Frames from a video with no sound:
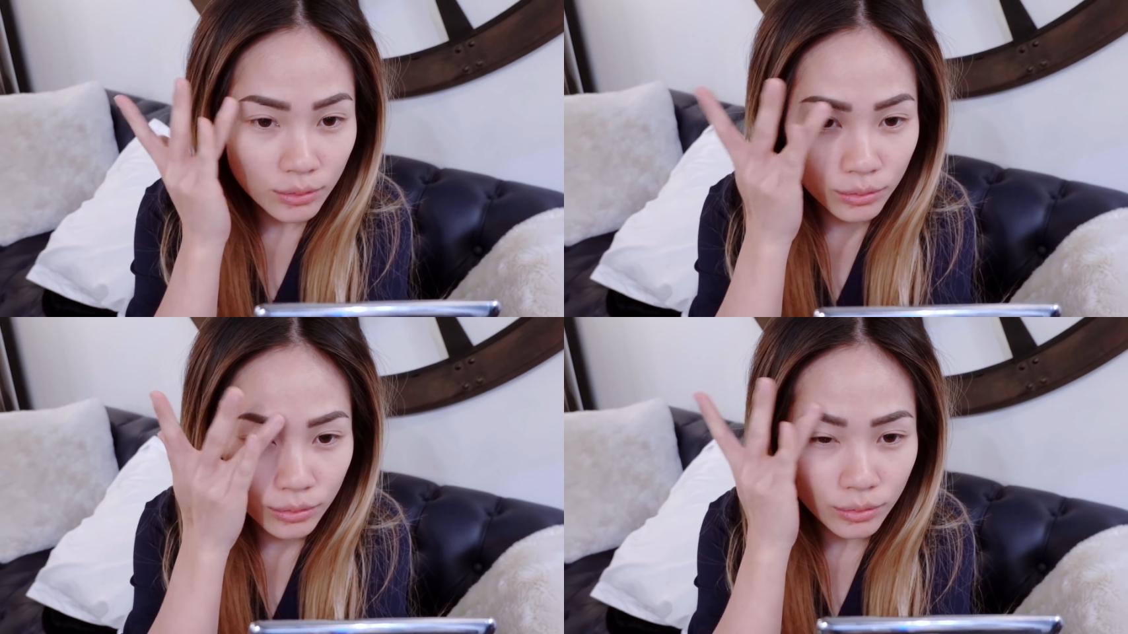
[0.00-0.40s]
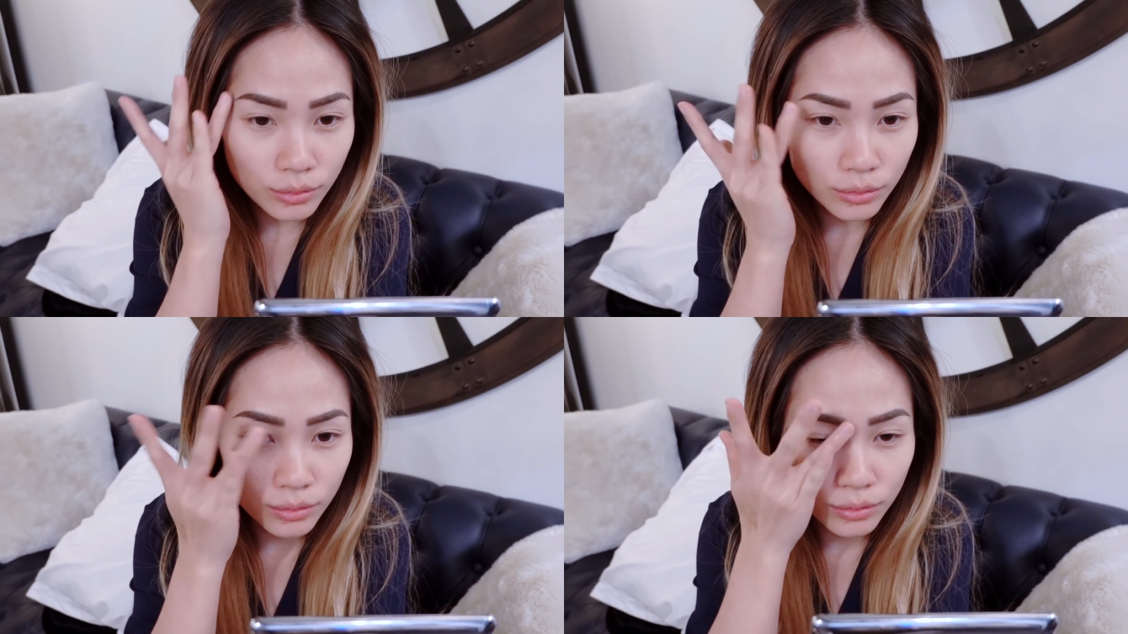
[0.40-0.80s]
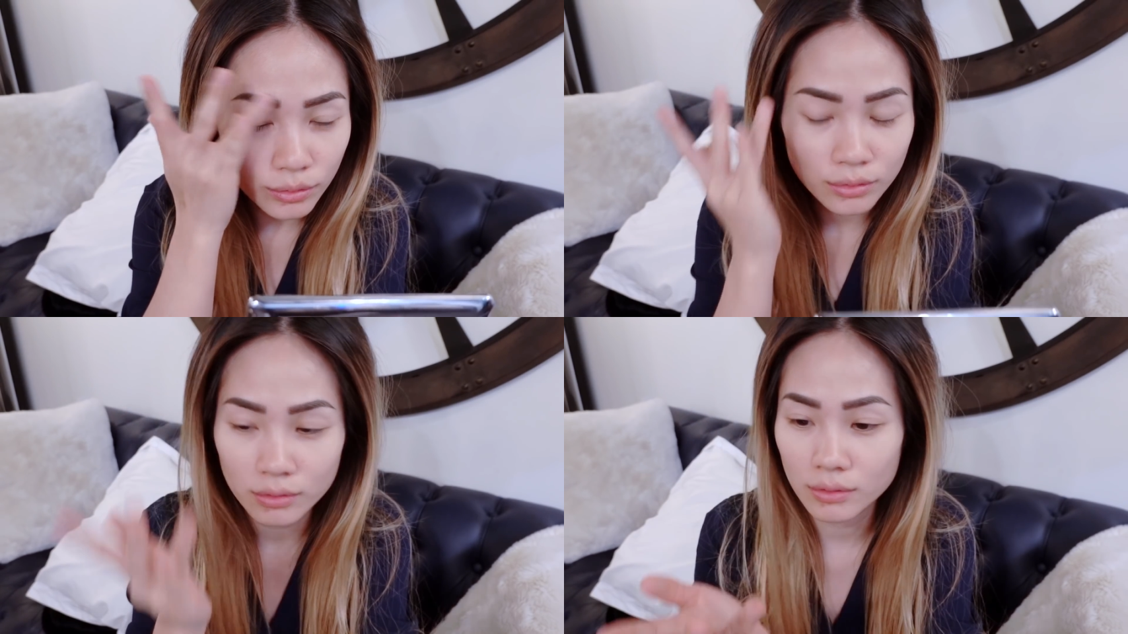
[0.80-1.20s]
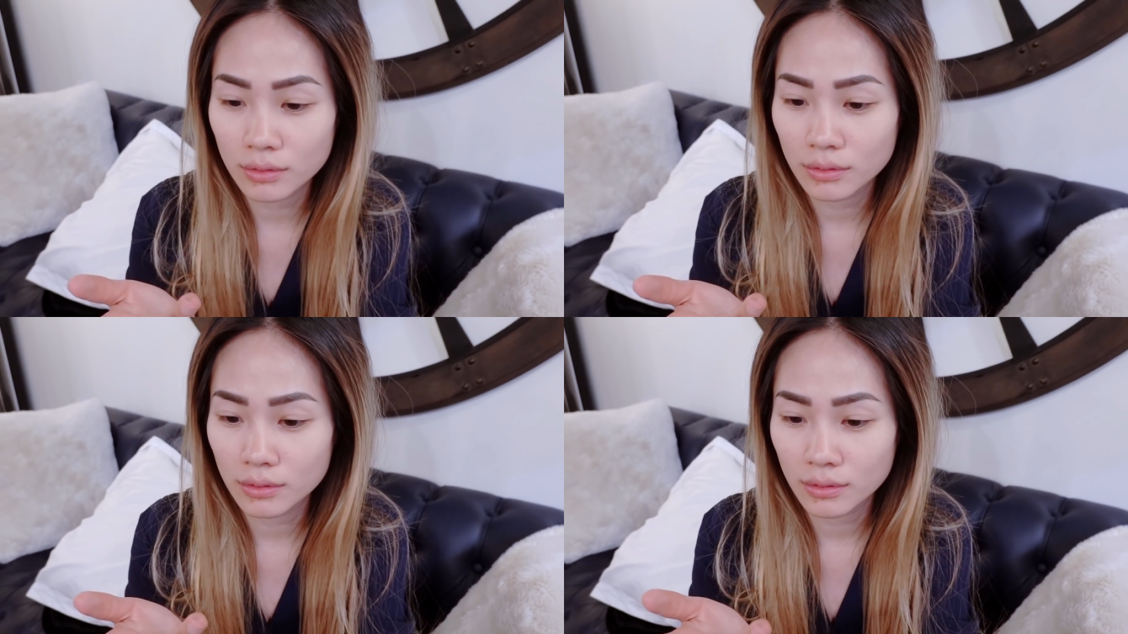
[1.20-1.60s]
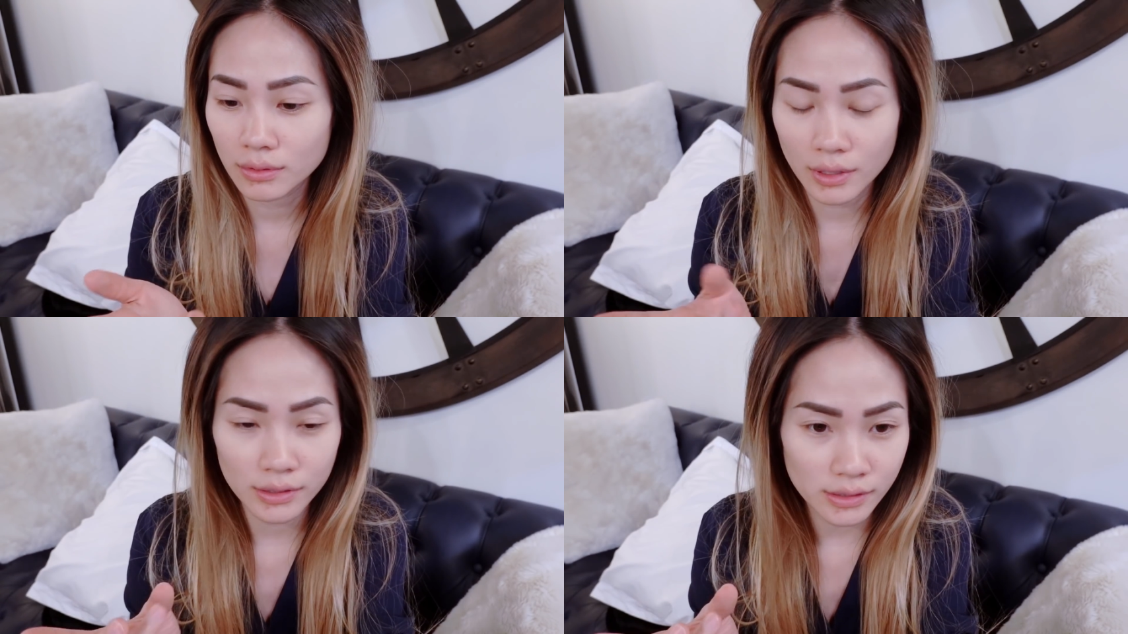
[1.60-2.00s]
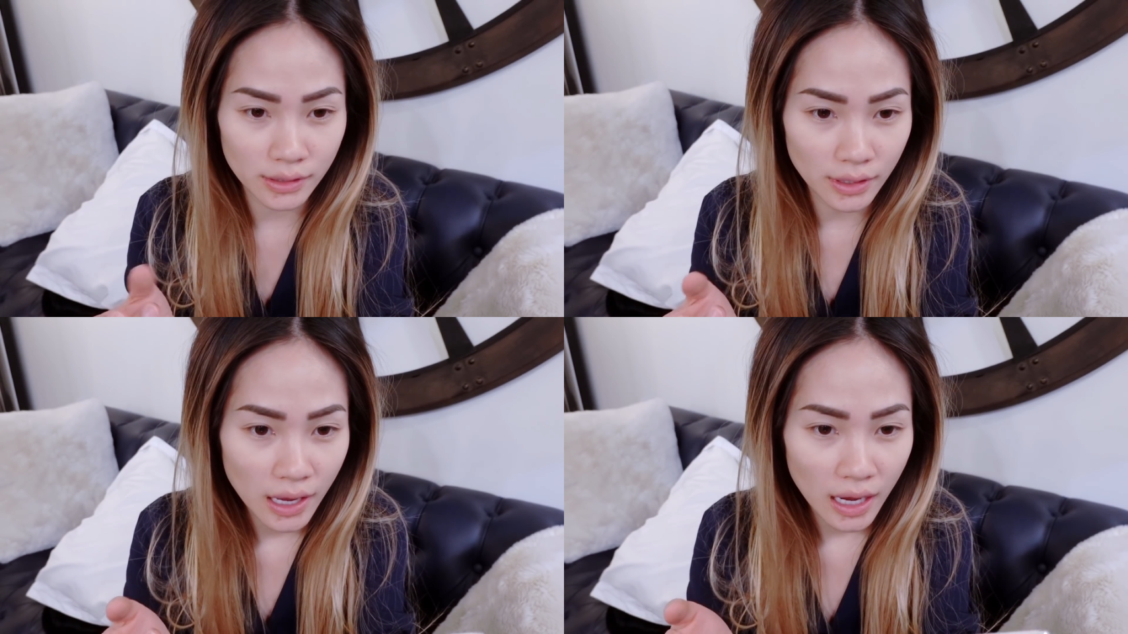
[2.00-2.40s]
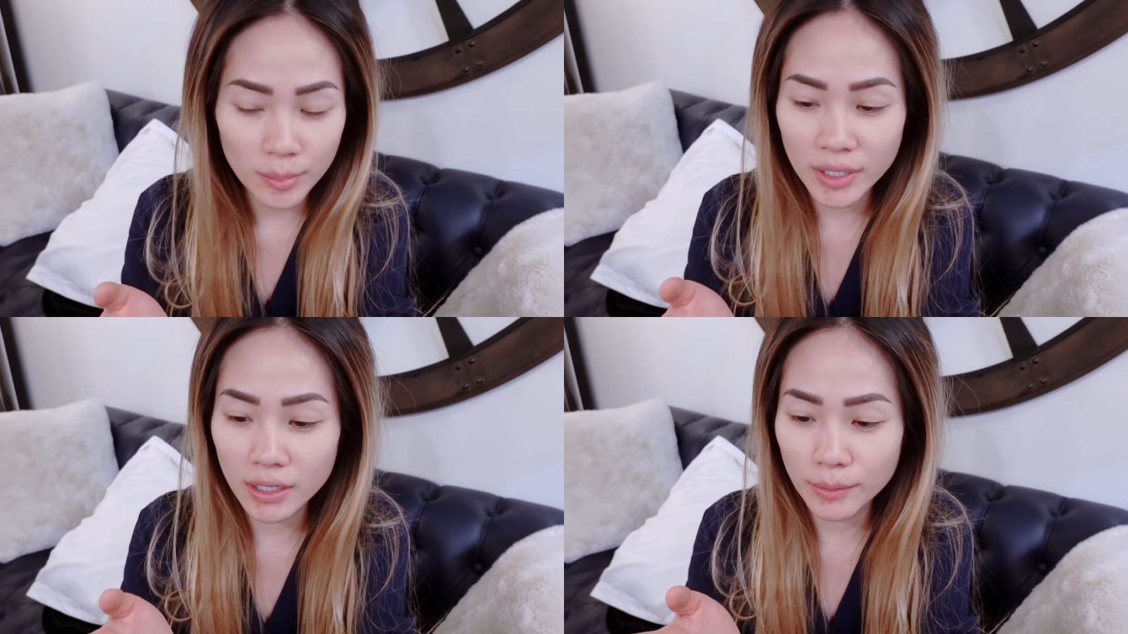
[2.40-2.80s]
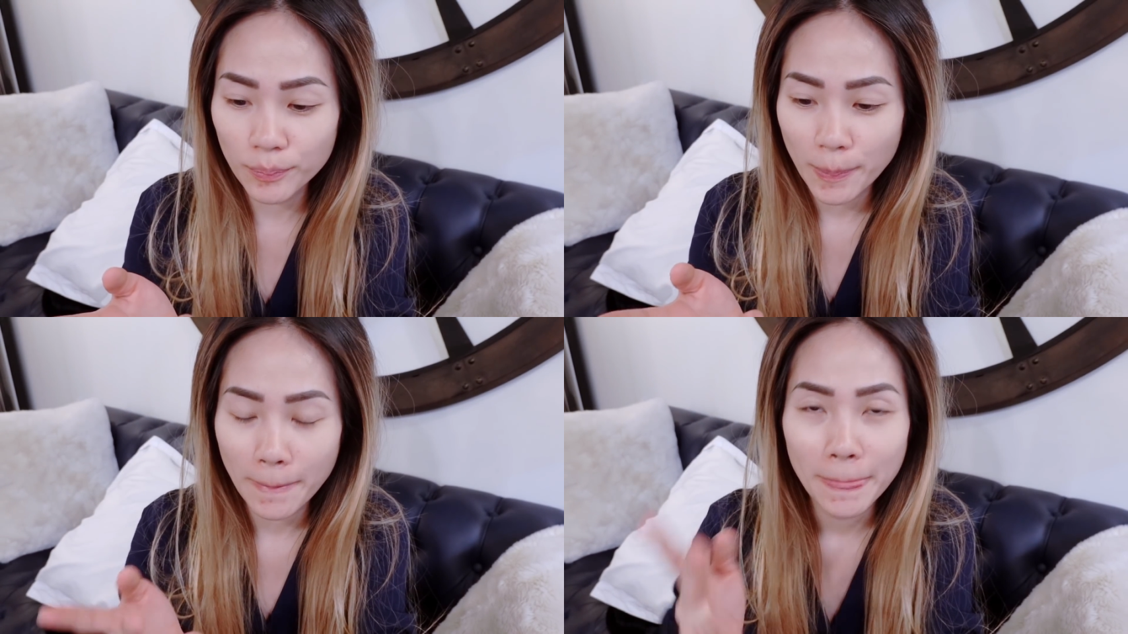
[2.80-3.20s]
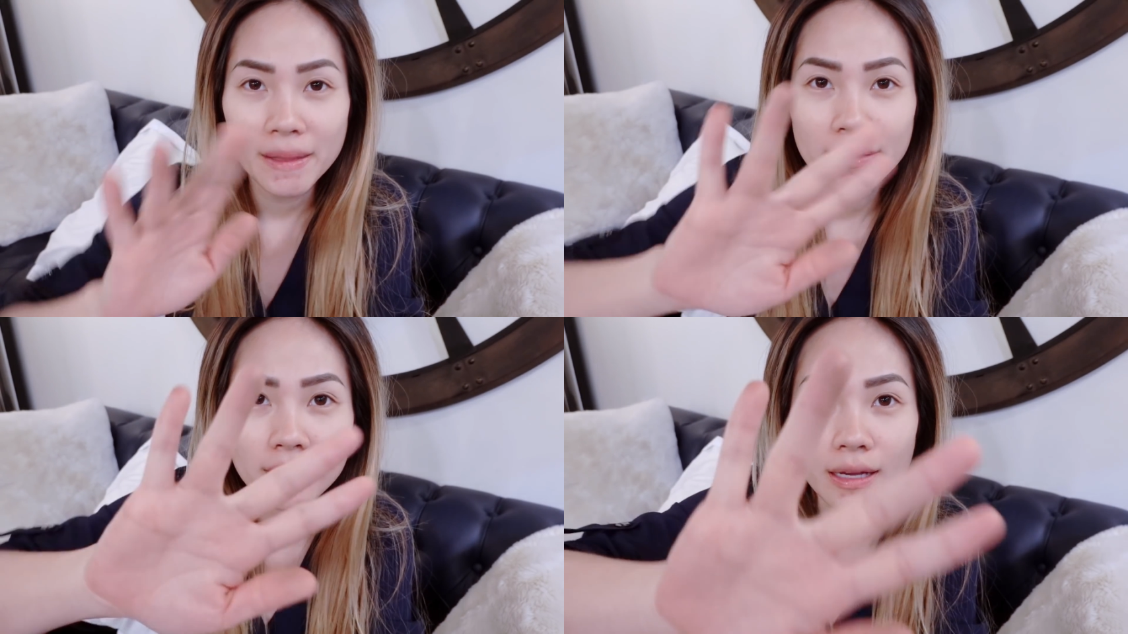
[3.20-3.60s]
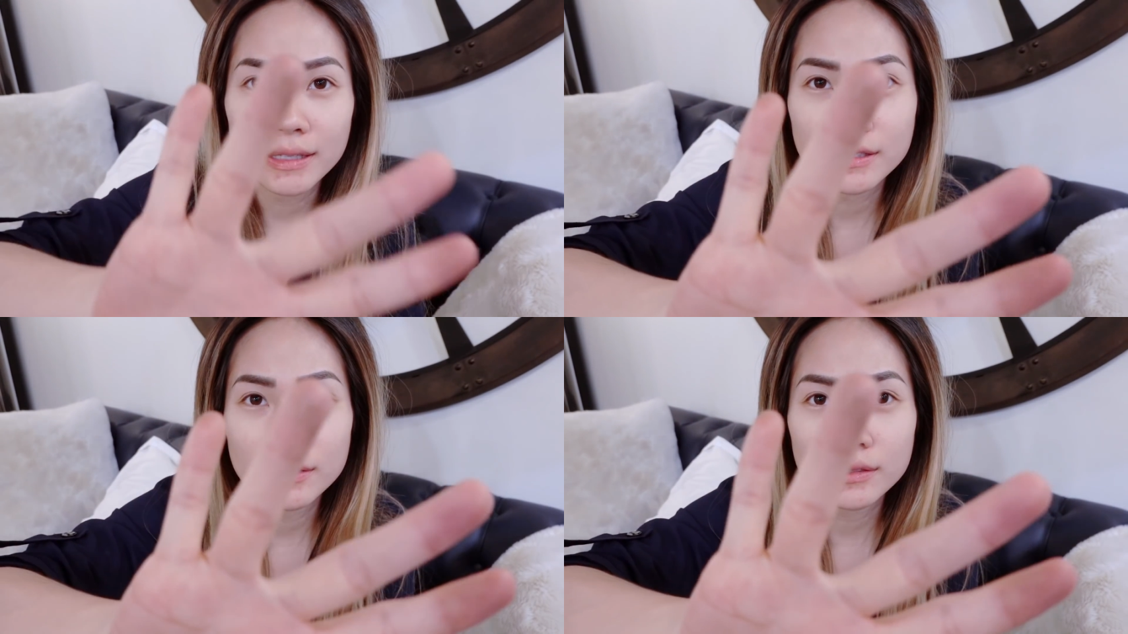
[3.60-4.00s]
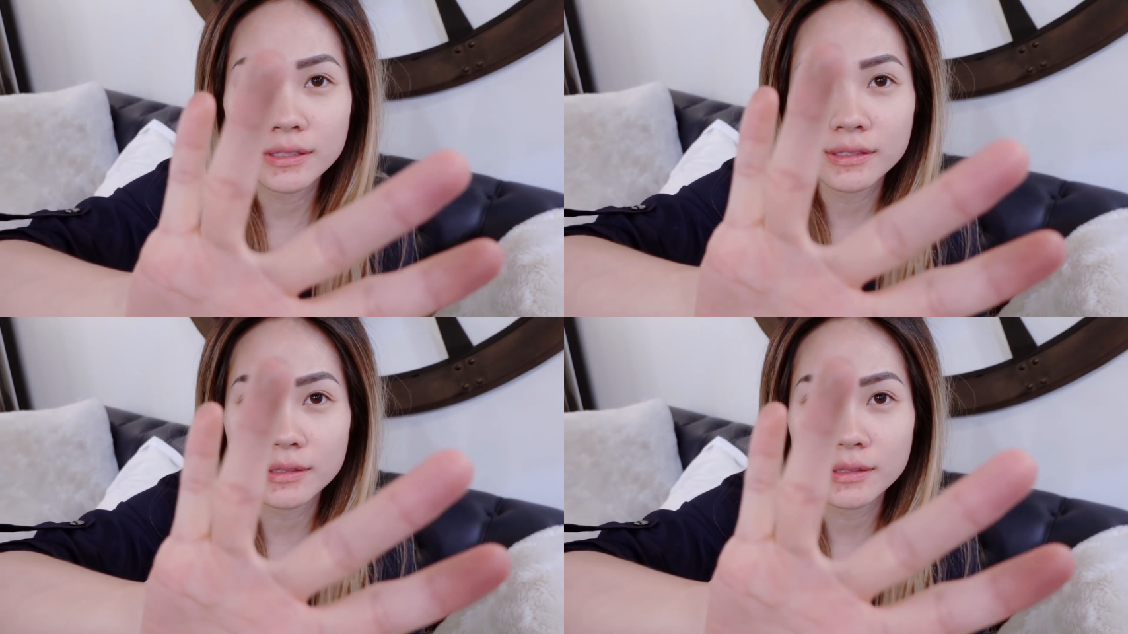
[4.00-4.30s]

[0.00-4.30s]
Ooh, I see. I mean, I still see